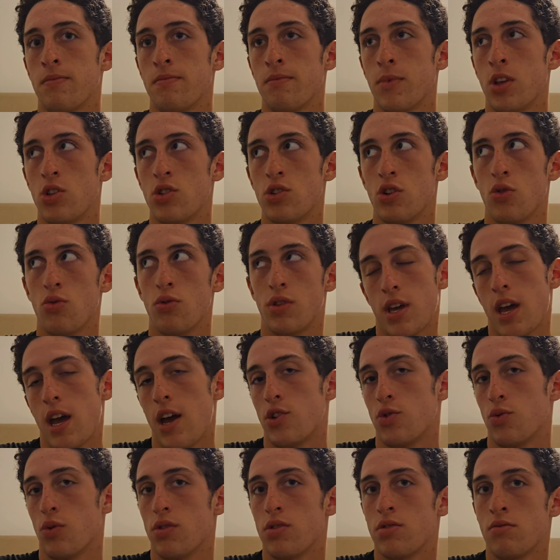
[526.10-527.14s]
So the
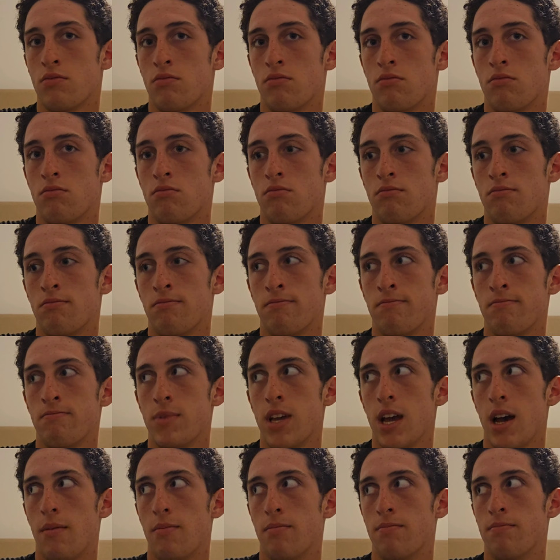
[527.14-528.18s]
Chaos ones.
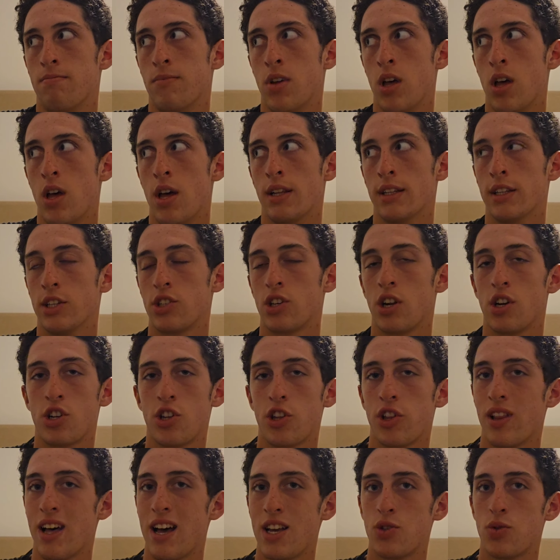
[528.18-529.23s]
Yeah. Let's get on to the
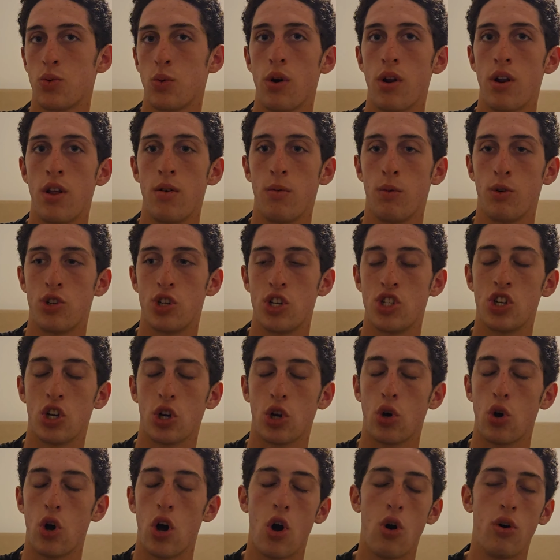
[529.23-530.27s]
last one, which is
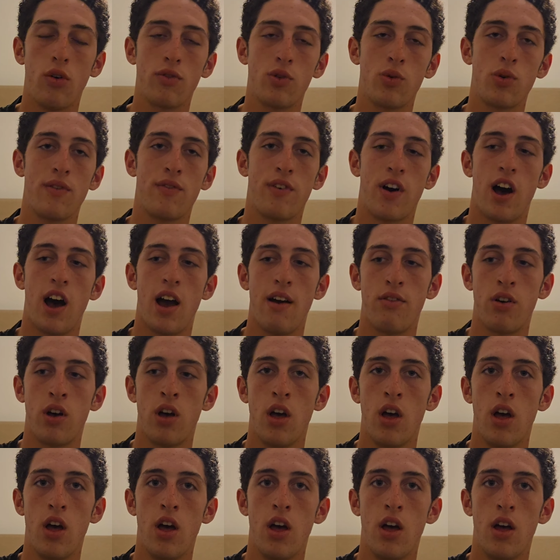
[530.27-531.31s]
Call of Duty 5.
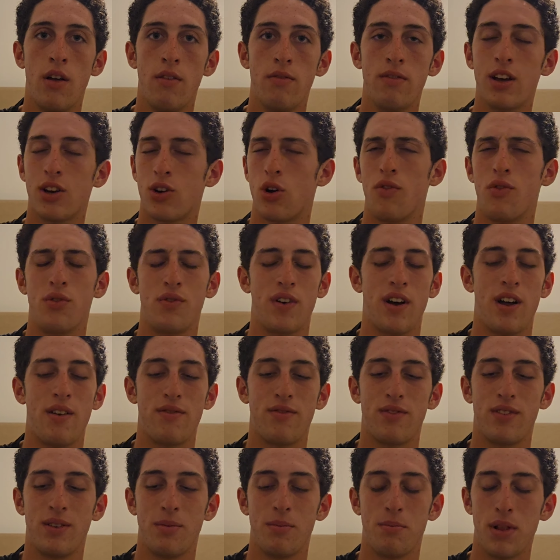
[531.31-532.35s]
Not Call of Duty
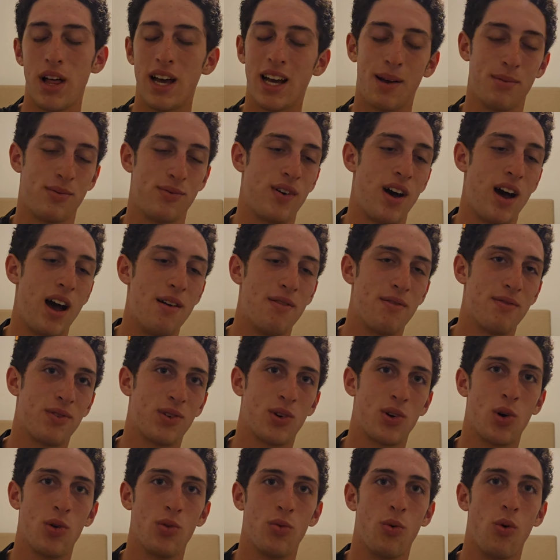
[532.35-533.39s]
5. Black Ops 5,
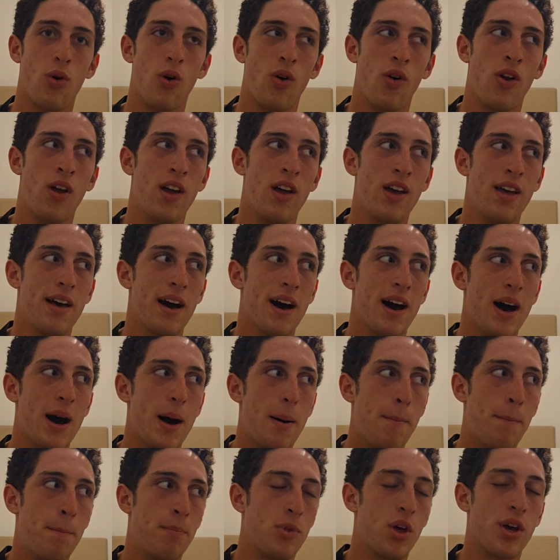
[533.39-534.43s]
Cold War.
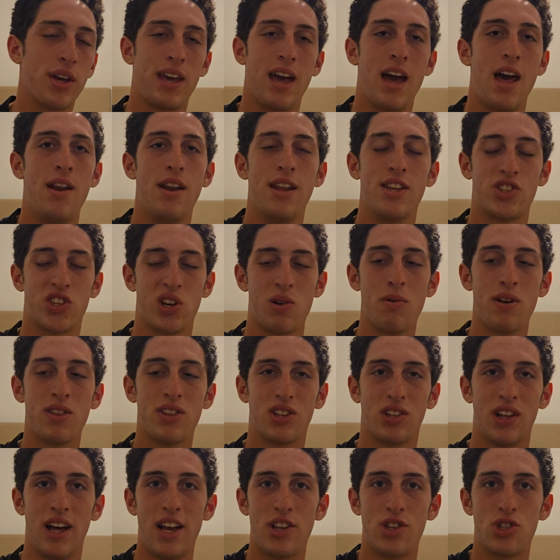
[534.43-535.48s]
Again, it's going to be like the
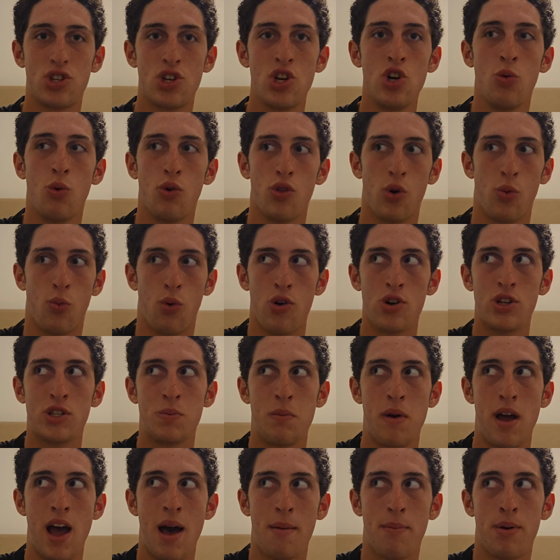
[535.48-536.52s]
last two where the worst
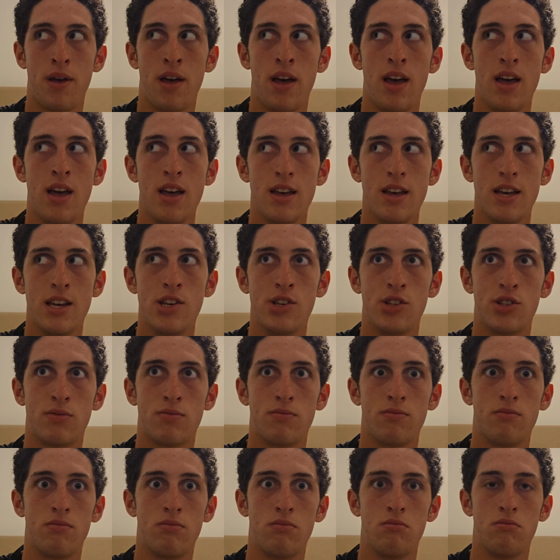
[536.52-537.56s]
map is,
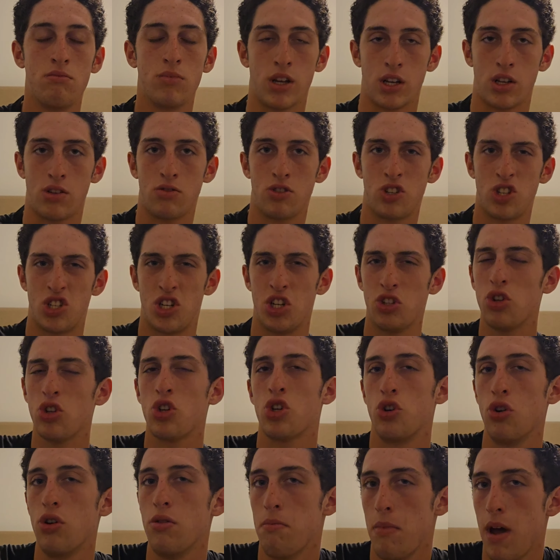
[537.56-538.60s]
like, still a
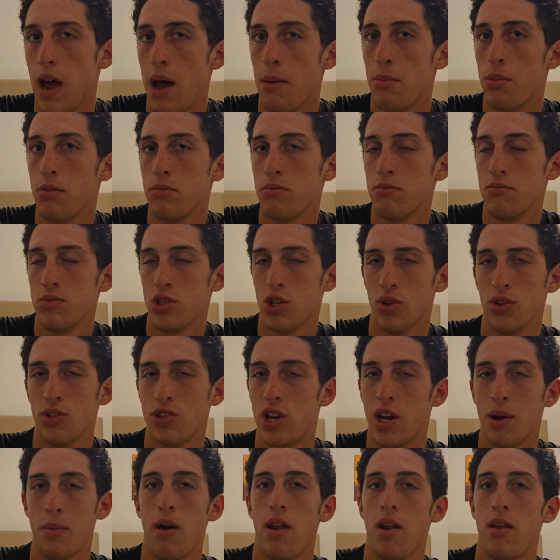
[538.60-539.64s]
good map. So let's
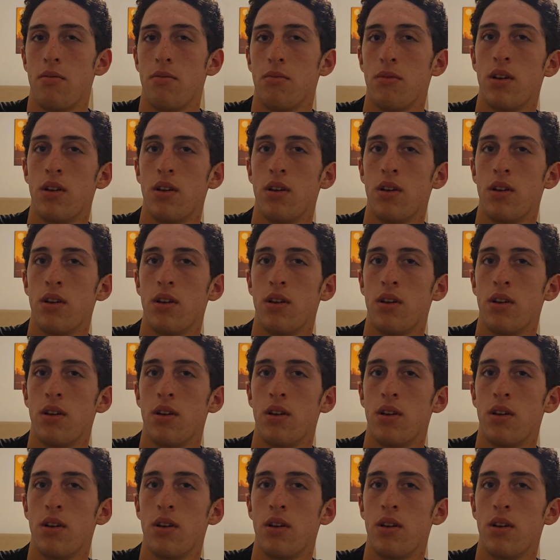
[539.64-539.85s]
talk about it.